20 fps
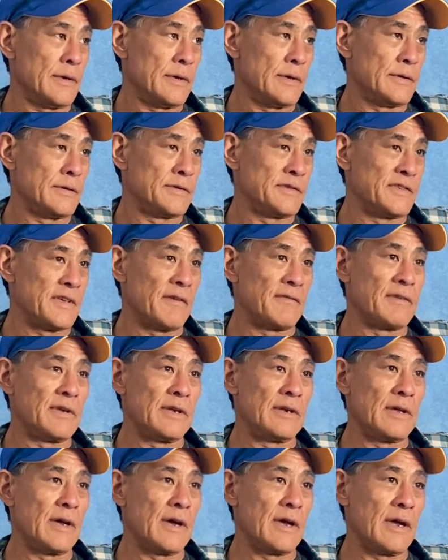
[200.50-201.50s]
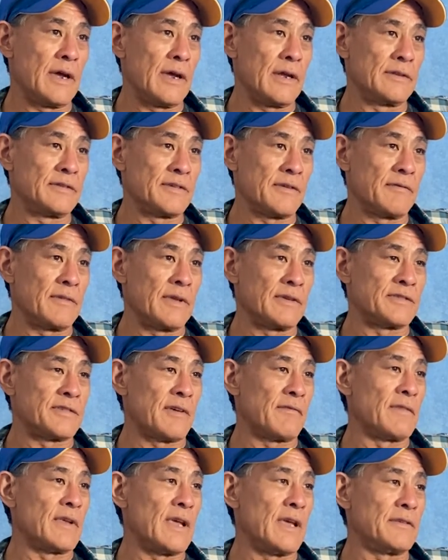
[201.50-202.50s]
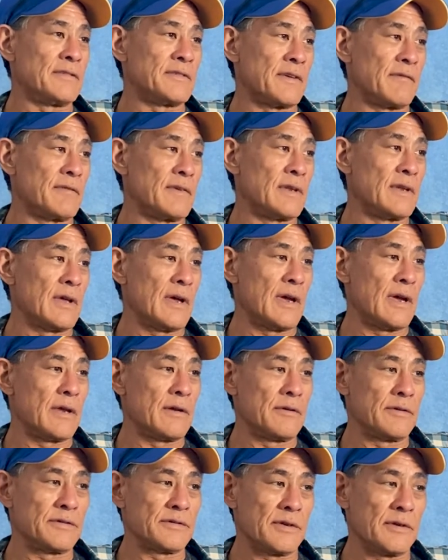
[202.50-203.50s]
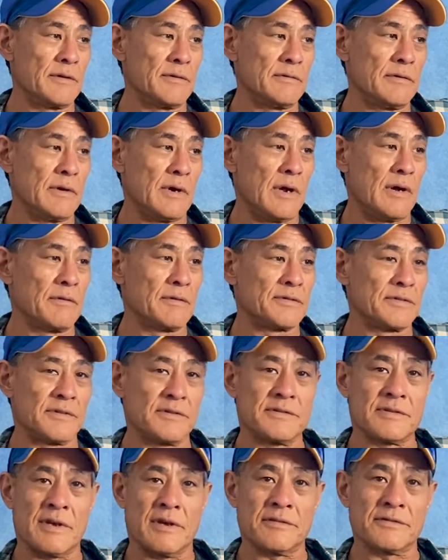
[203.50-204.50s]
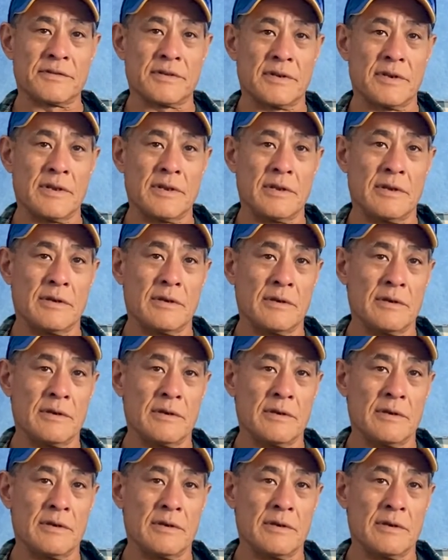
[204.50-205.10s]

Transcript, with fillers: 78, 79 or so, I was in South City.